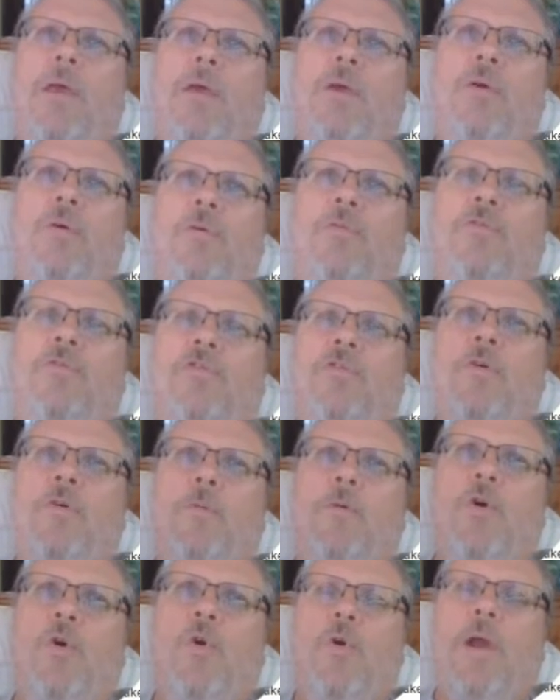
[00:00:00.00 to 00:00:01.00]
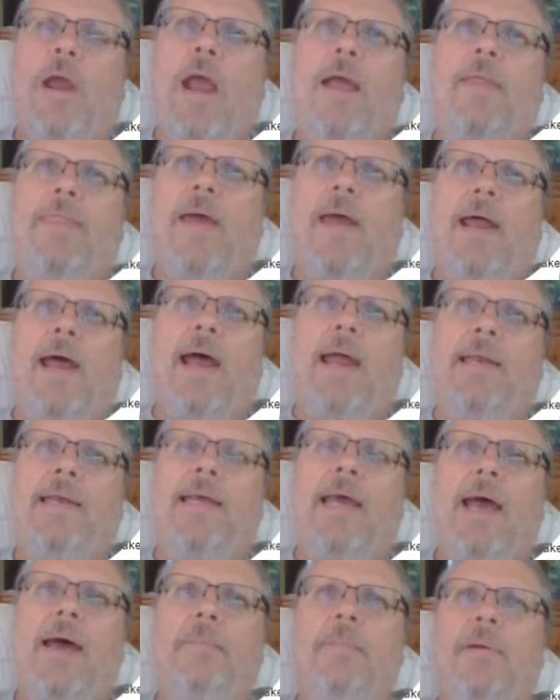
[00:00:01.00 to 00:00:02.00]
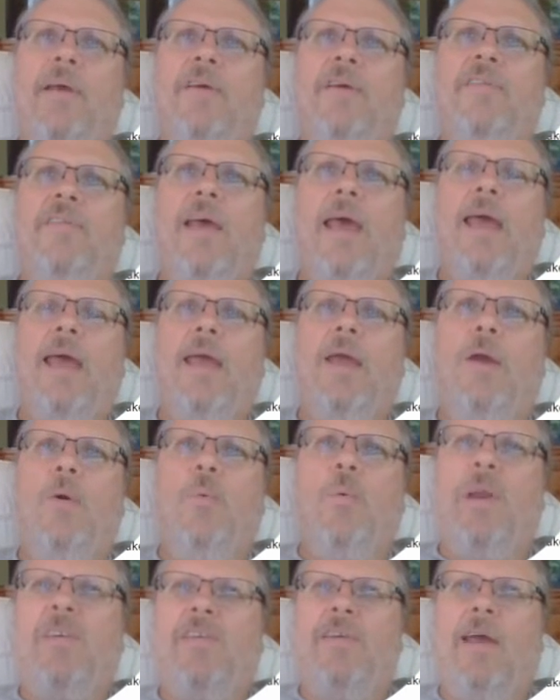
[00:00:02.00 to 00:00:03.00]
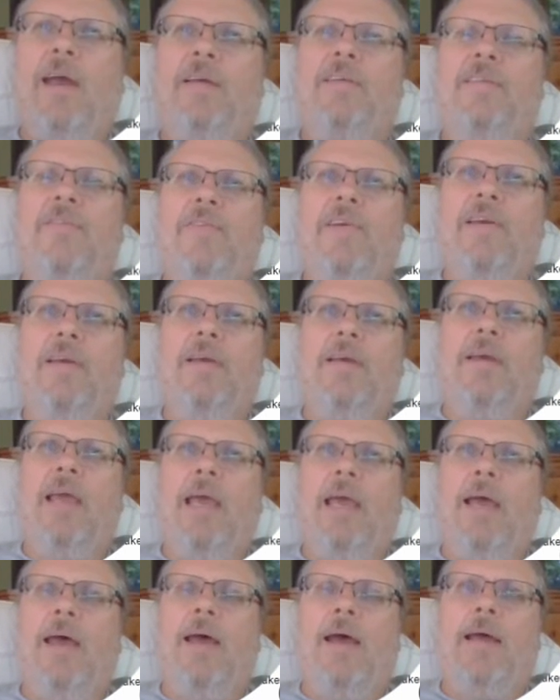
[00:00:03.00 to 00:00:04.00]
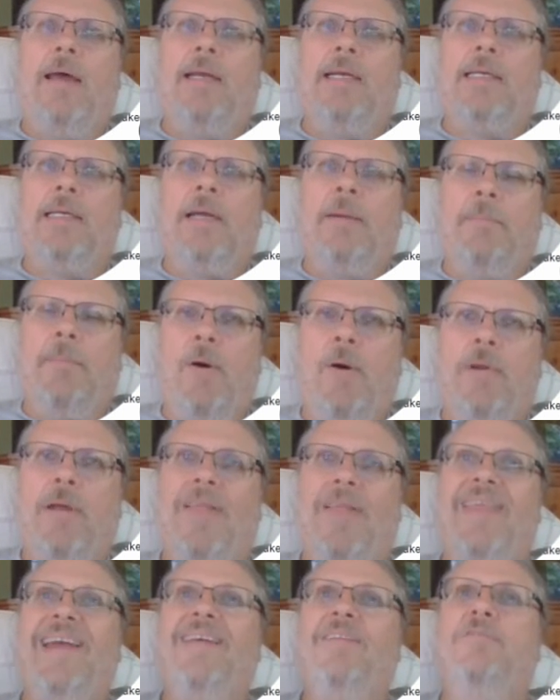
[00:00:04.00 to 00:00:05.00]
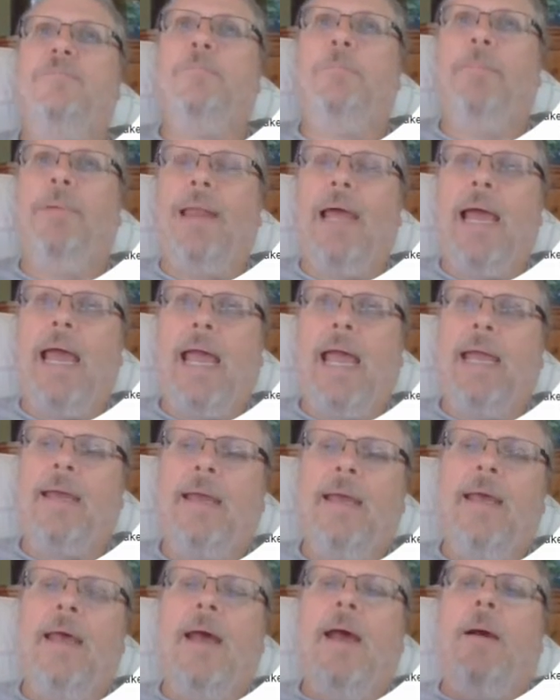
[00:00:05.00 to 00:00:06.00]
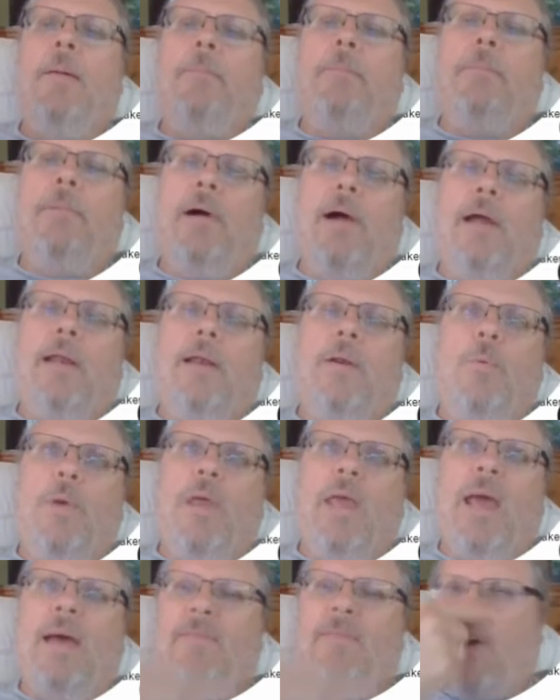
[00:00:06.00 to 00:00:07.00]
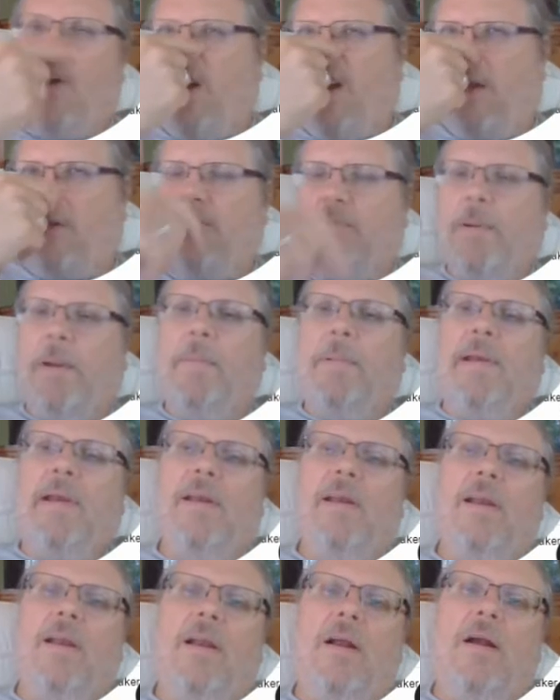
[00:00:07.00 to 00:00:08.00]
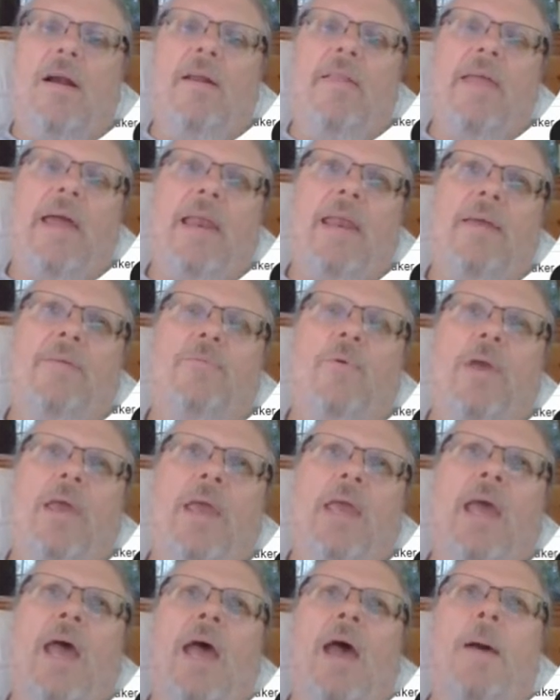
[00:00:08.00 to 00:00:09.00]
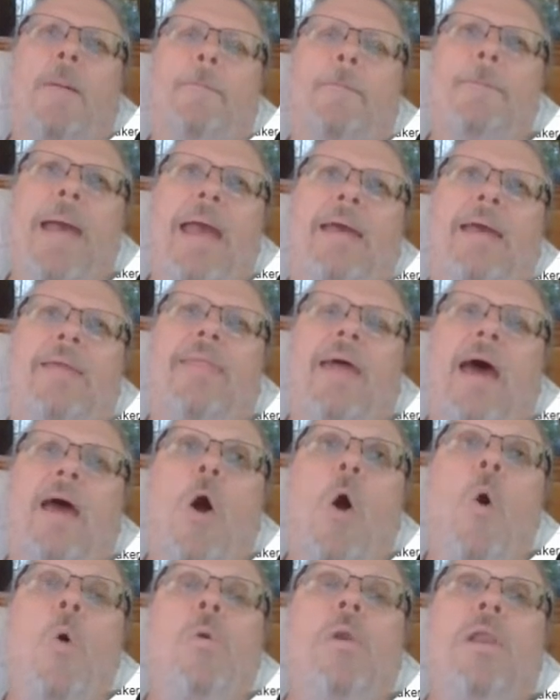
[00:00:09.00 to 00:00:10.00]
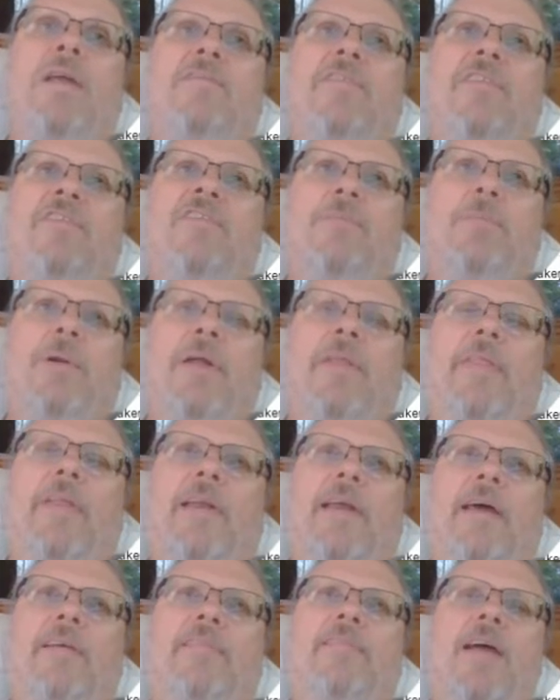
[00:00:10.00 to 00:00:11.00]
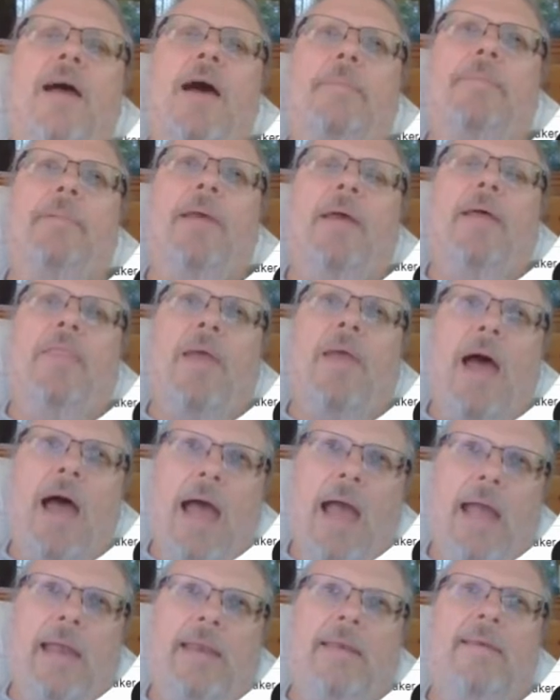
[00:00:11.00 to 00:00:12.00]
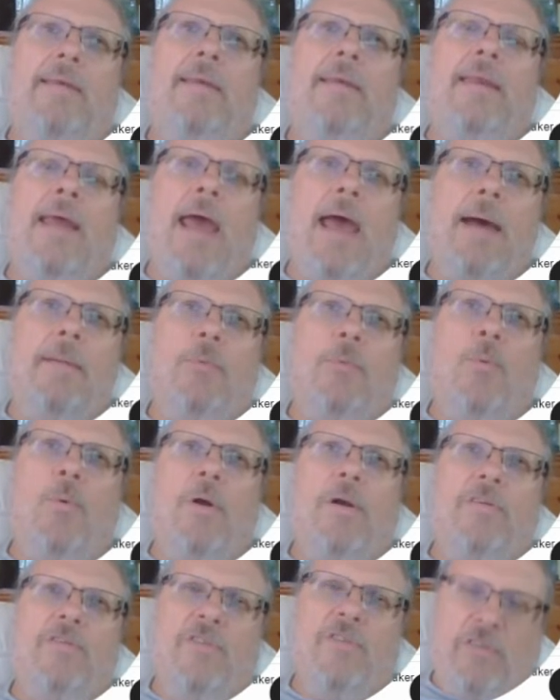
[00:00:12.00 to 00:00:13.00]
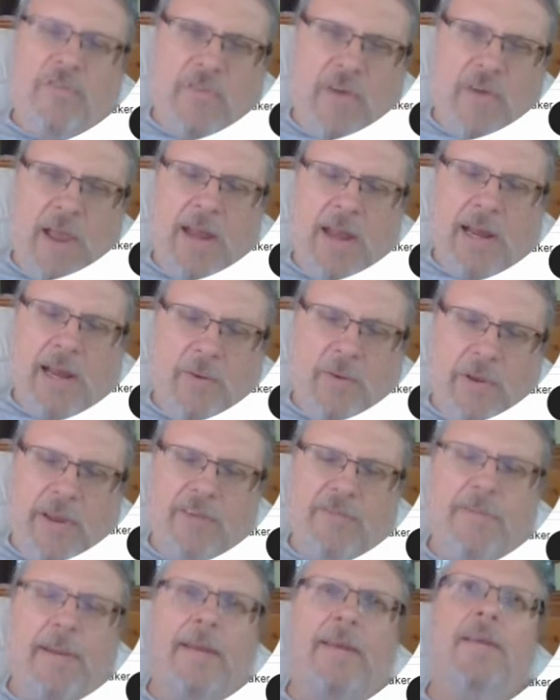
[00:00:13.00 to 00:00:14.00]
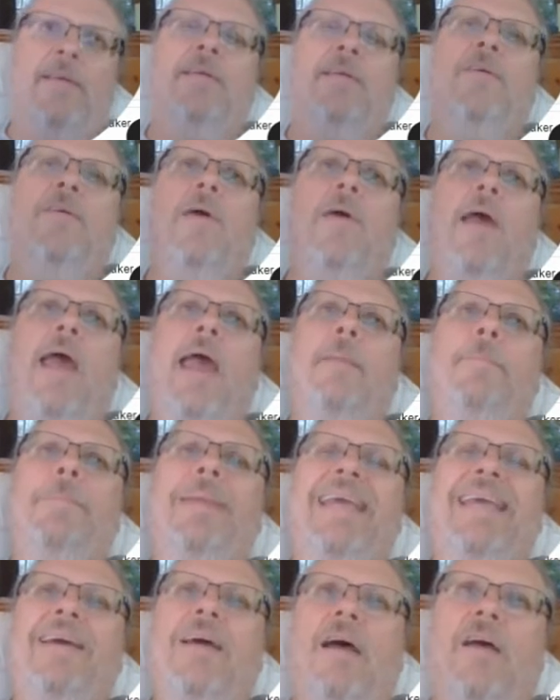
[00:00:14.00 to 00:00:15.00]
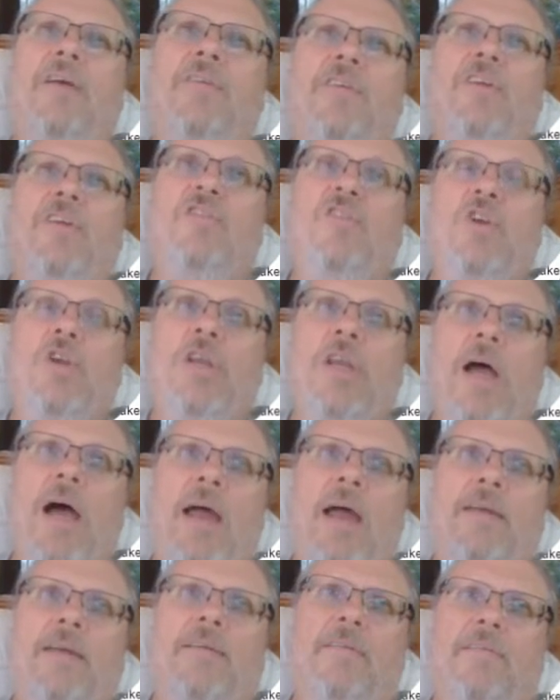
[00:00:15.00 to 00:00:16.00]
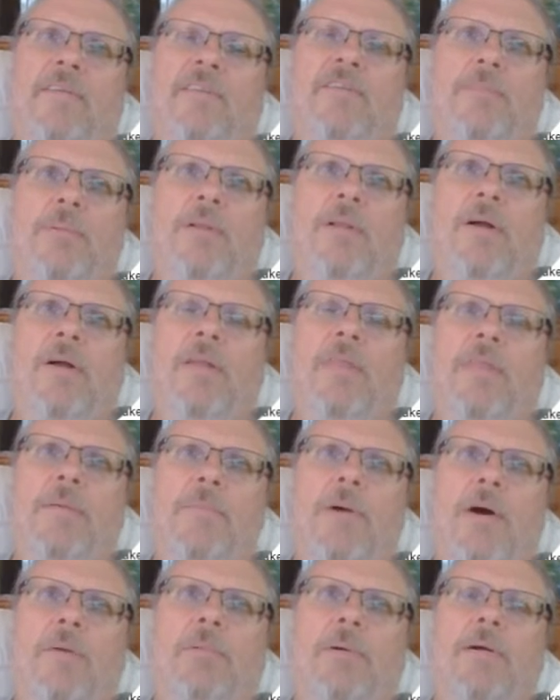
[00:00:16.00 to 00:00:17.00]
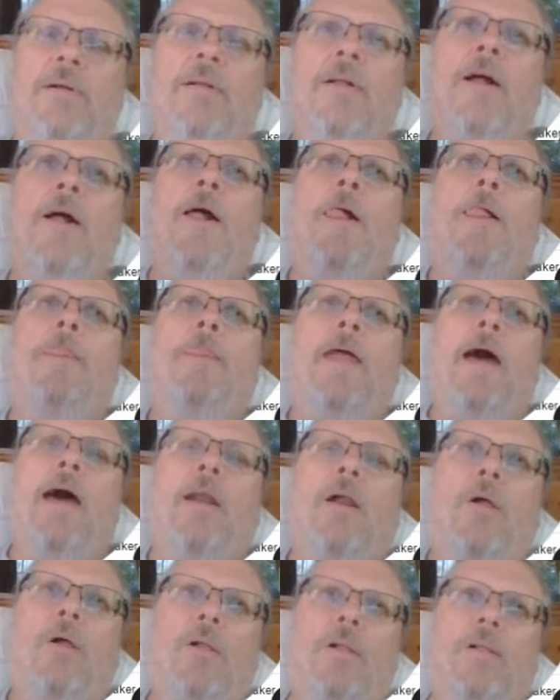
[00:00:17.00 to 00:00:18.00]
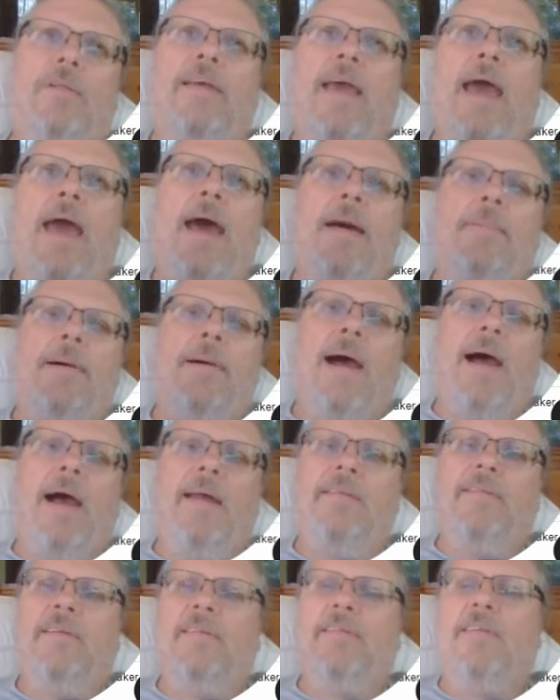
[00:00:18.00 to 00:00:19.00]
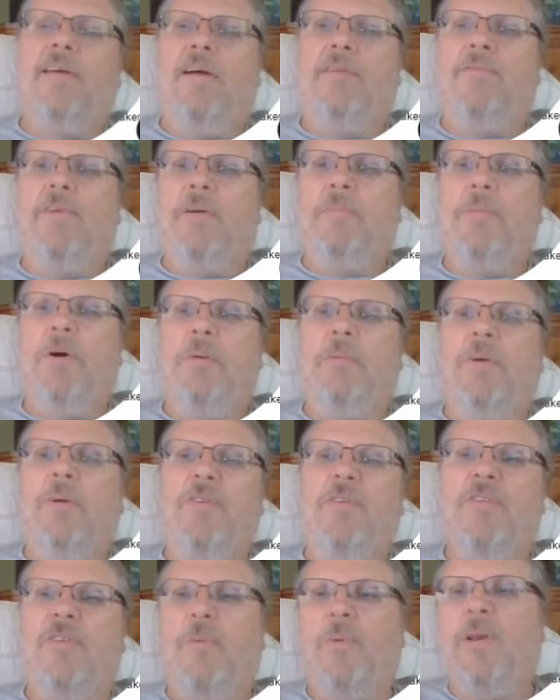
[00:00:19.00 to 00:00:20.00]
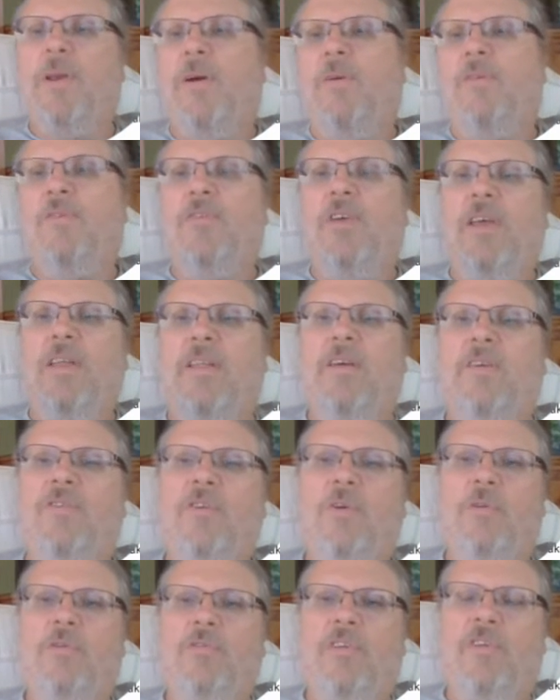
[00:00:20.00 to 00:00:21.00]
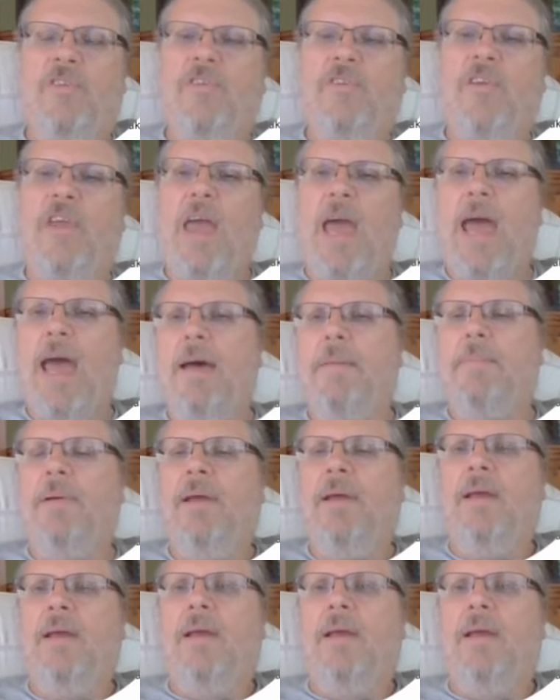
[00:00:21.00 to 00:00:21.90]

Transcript: use to create that hide tab is a rich text component that is blank. But we have already experimented and learned that if we make that only visible on the desktop, the hide tab works just fine like we expect it to. And because it's not visible on the mobile, that whole tab hides itself on mobile. And so we don't see this useless tab